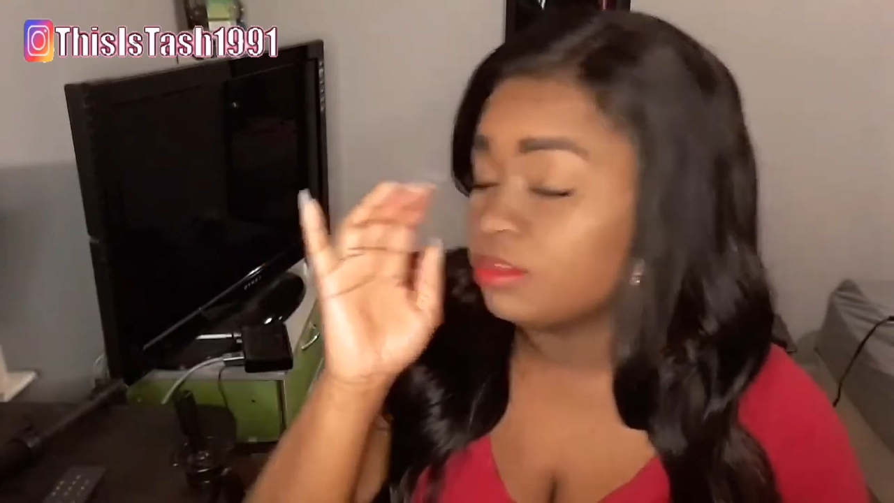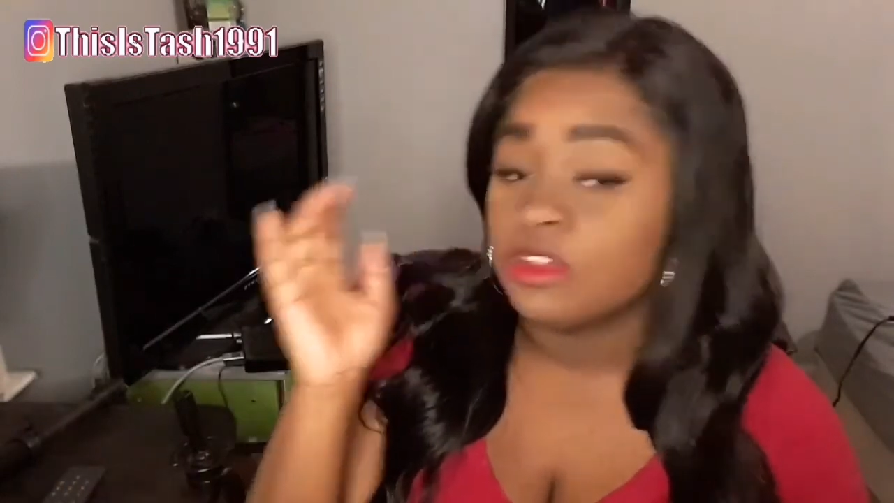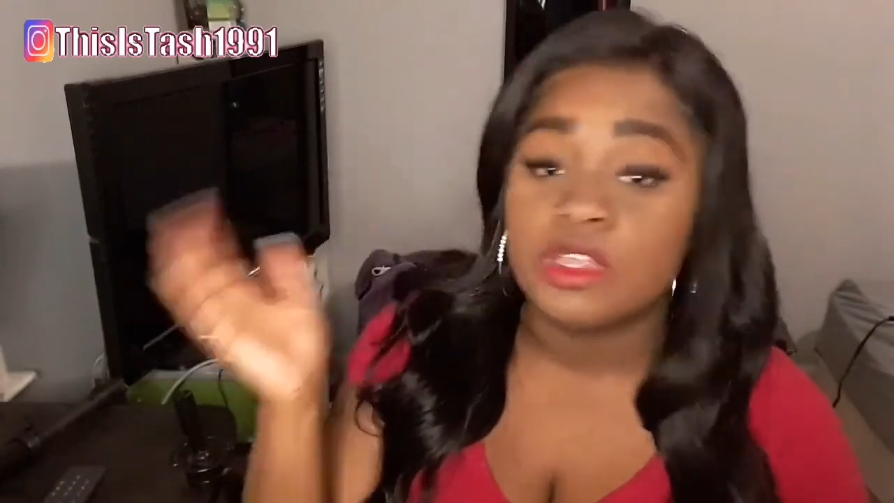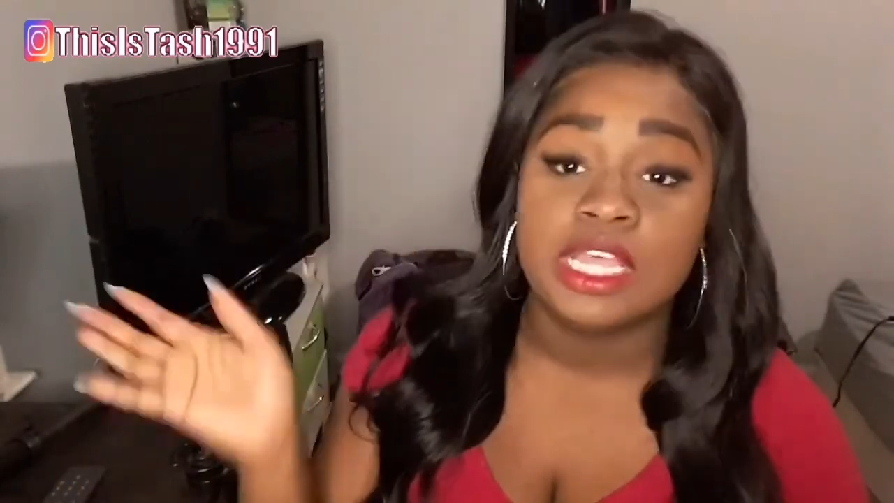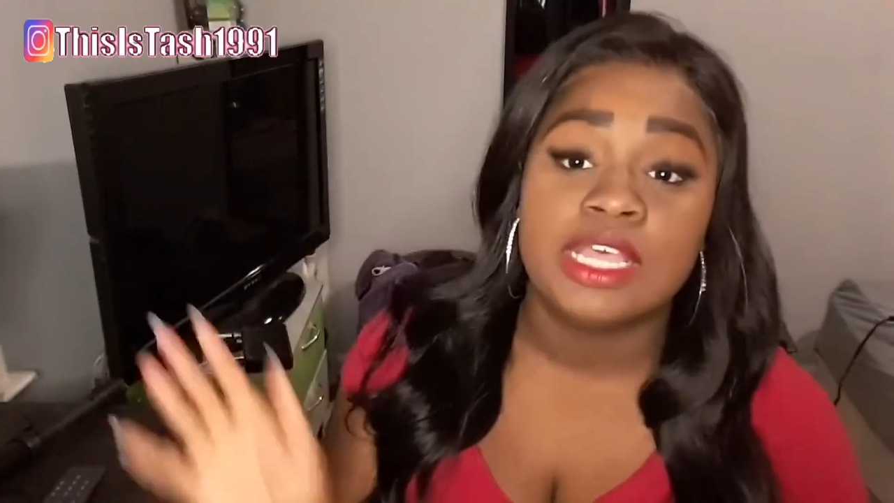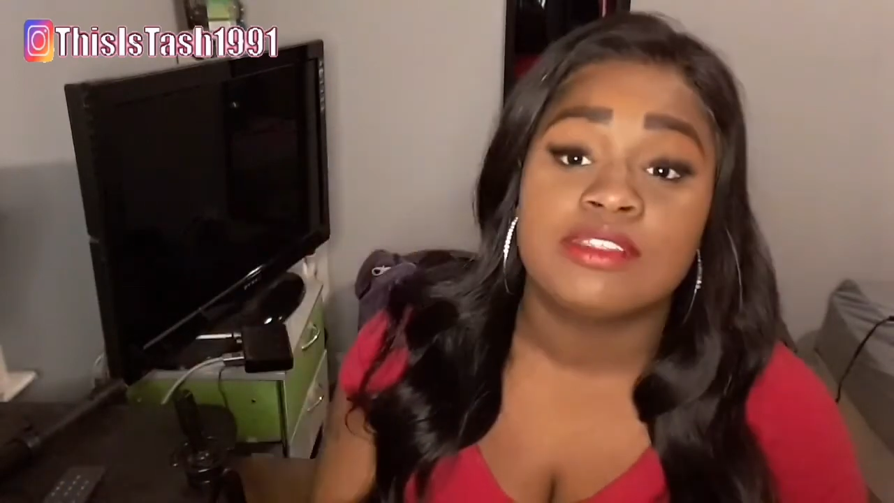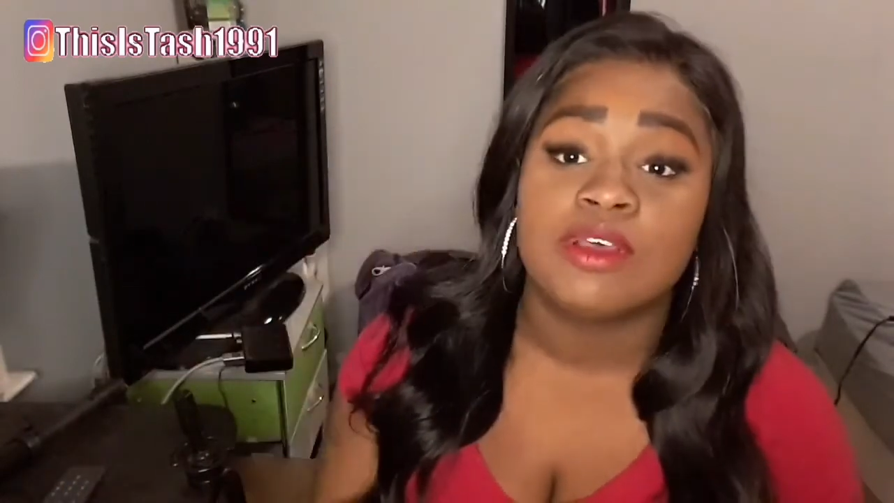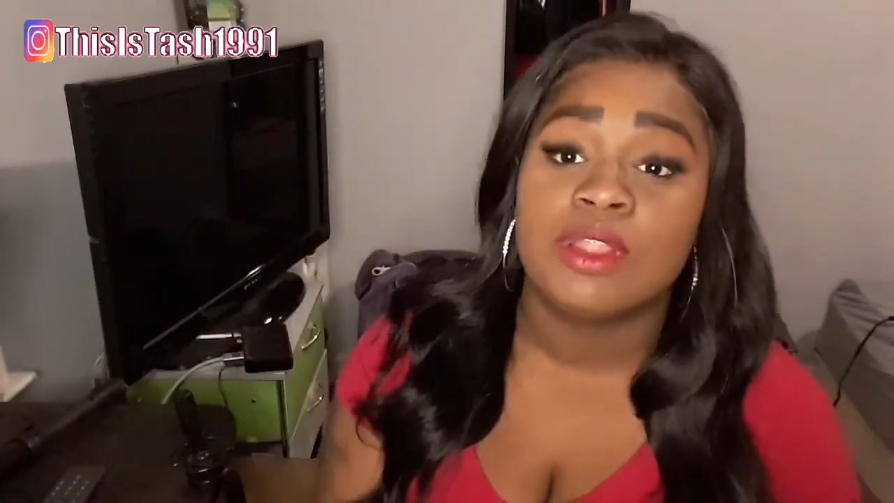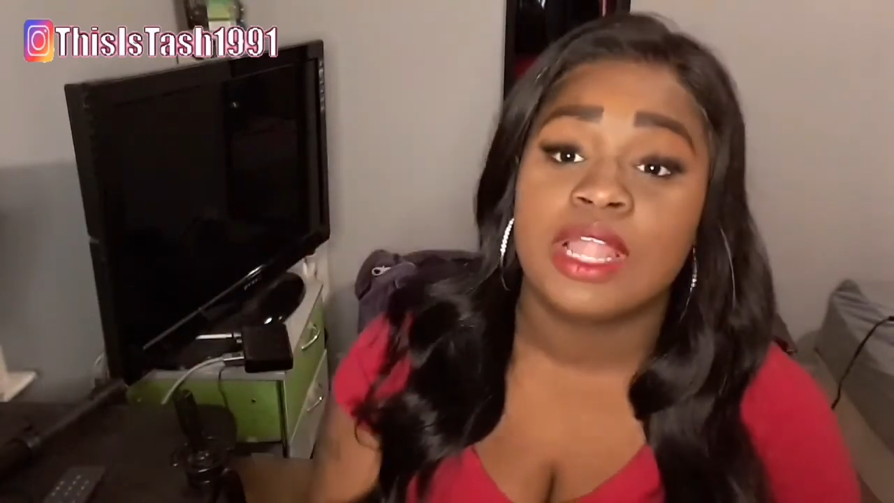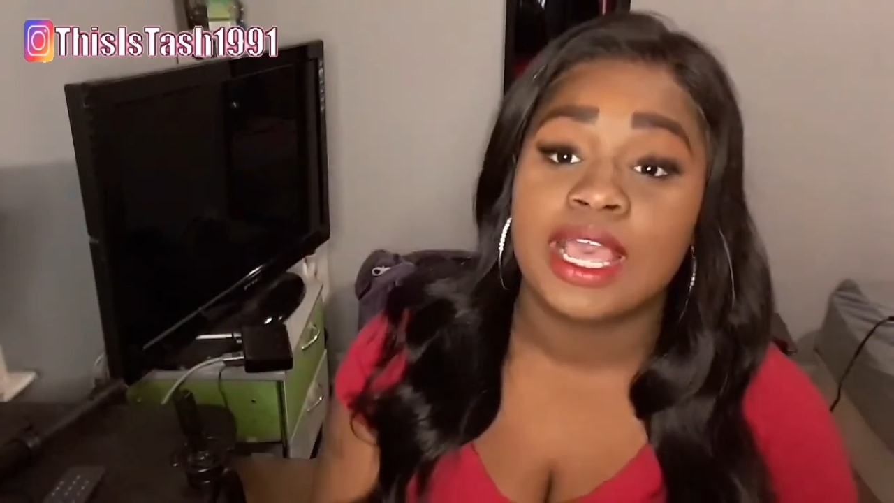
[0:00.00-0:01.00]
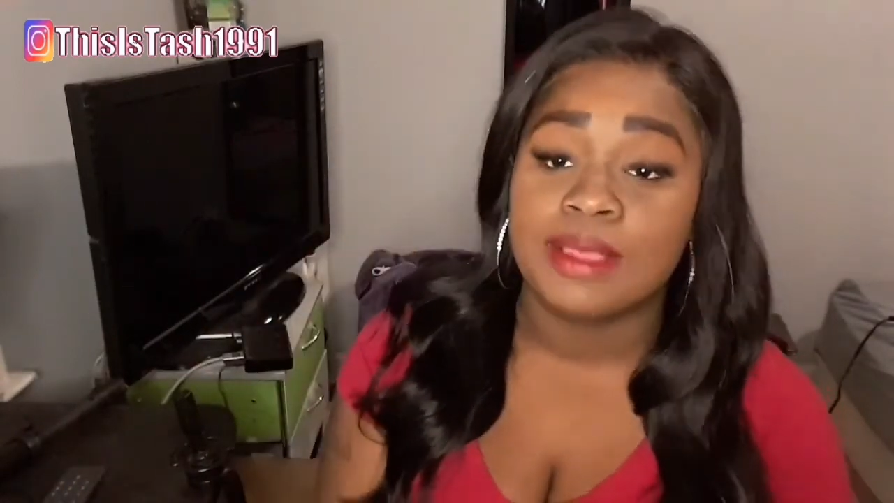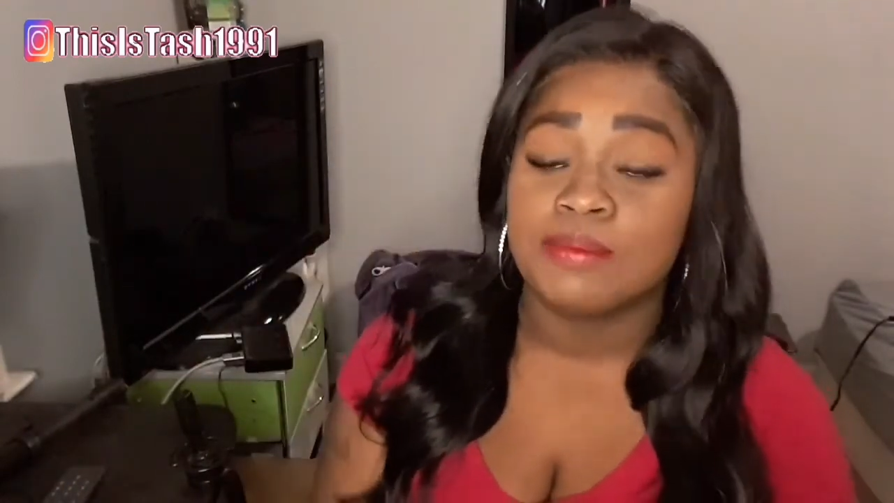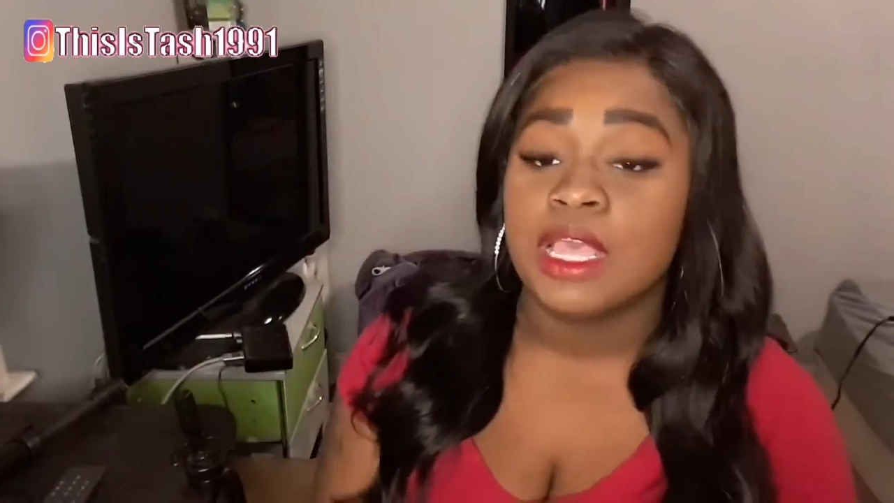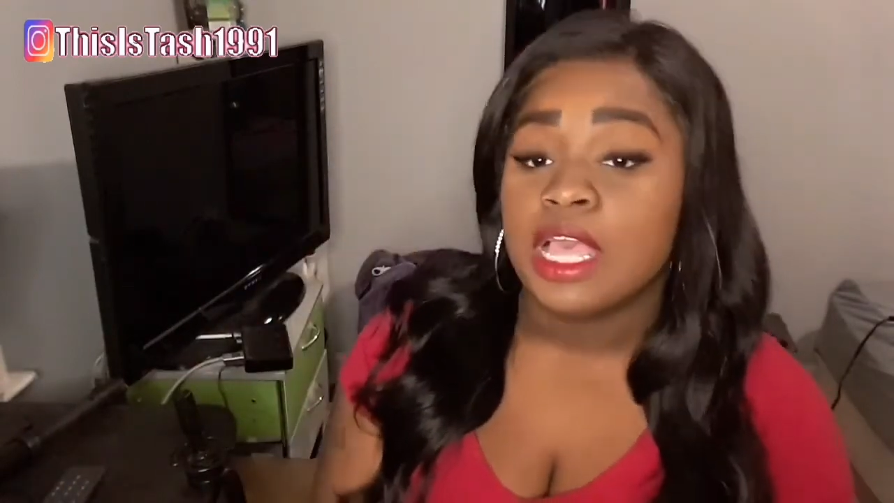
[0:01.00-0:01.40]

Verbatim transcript: so yeah, so like,